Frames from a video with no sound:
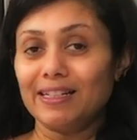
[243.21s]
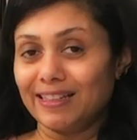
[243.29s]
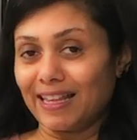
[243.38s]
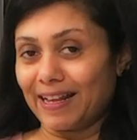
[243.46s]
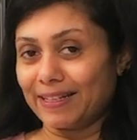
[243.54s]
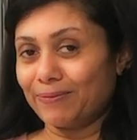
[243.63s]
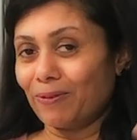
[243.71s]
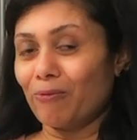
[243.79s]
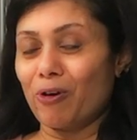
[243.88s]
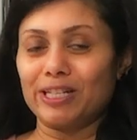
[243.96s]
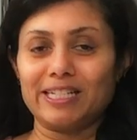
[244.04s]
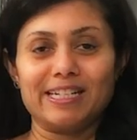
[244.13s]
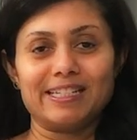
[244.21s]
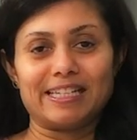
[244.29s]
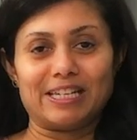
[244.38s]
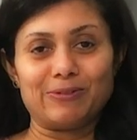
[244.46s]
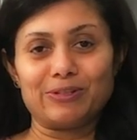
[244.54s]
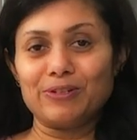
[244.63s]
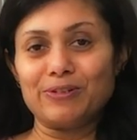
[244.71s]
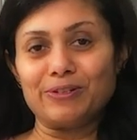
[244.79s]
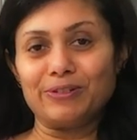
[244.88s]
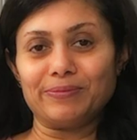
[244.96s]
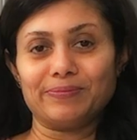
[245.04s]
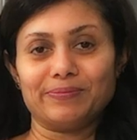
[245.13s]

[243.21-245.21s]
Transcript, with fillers: Thanks for watching and see you soon.